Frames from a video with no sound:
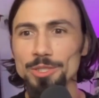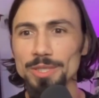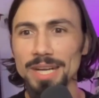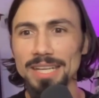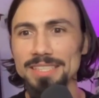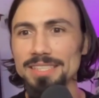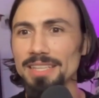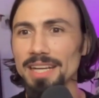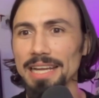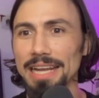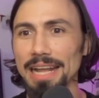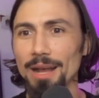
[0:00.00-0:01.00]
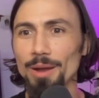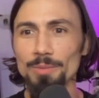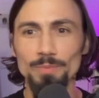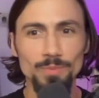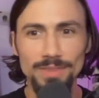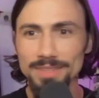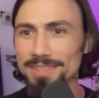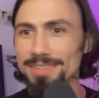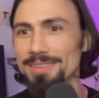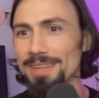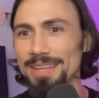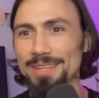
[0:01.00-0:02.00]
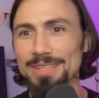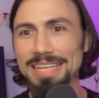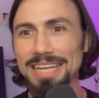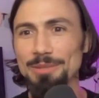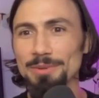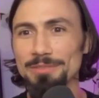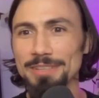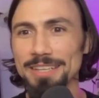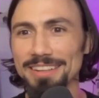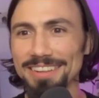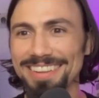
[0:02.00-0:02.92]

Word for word: You guys stuck it out. You got the reveal.